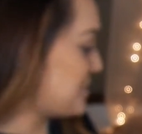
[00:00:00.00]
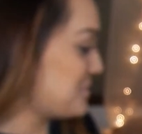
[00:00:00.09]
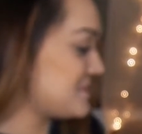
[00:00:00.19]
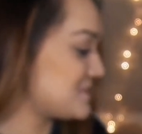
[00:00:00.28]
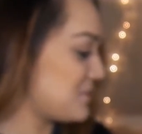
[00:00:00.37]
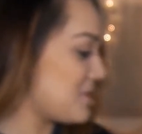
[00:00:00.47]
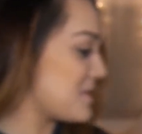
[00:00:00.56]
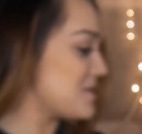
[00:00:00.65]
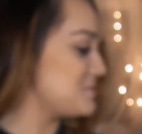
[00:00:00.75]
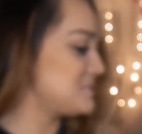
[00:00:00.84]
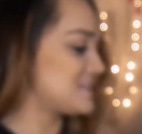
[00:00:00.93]
So
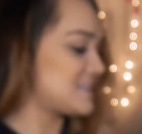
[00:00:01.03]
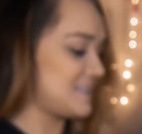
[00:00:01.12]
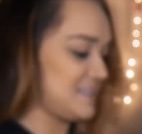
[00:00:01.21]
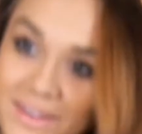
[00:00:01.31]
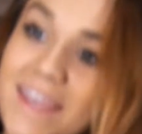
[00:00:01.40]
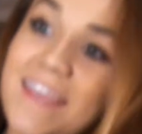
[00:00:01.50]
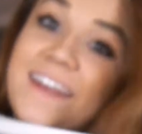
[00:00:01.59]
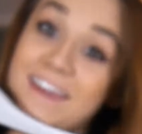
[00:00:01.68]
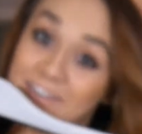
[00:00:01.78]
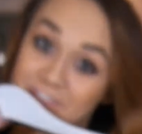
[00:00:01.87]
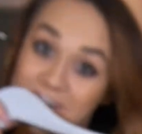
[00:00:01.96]
adorable. And I
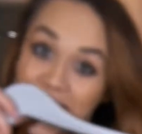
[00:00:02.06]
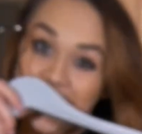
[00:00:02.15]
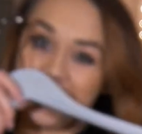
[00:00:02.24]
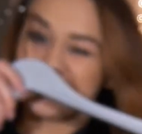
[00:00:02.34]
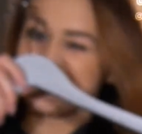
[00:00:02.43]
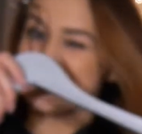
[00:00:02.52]
got a free hanger.